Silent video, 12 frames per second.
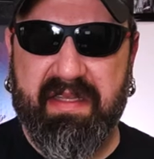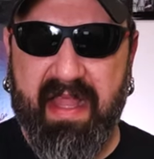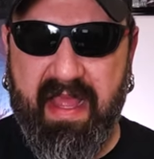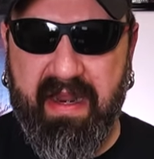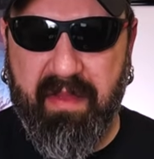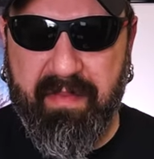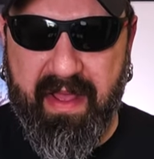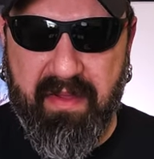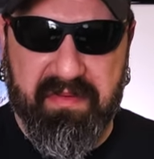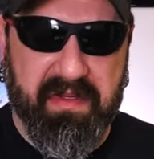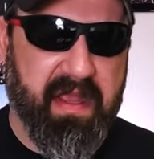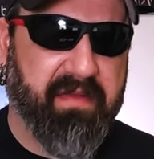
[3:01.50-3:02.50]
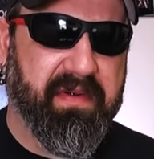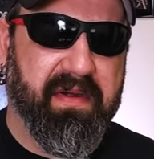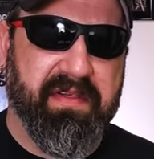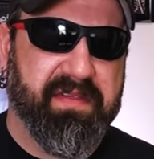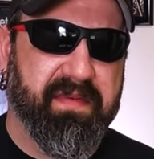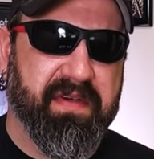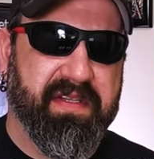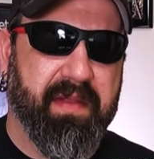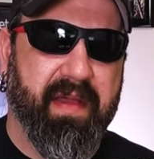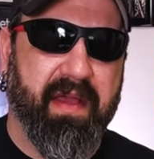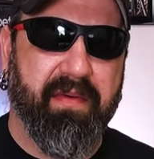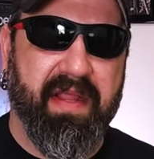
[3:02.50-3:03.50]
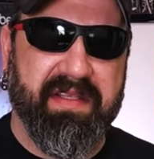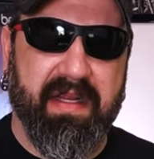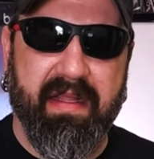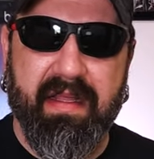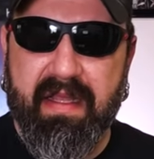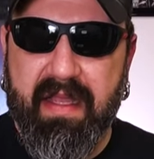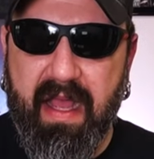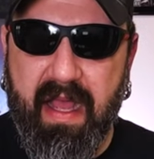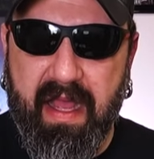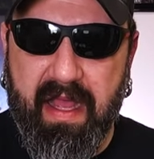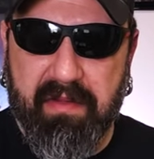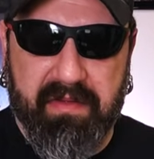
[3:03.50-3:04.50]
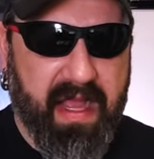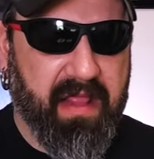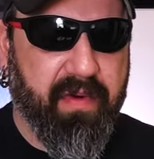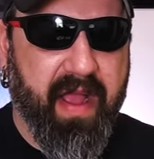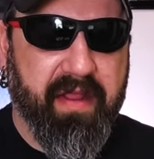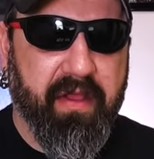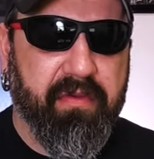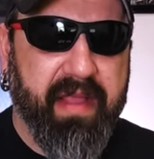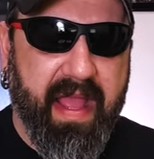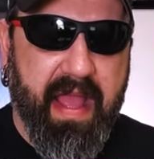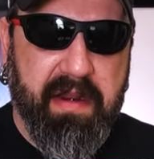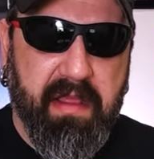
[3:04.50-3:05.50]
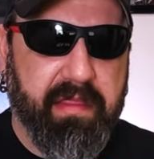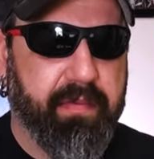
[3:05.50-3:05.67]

stat about governors for some odd reason. Uh, Colorado had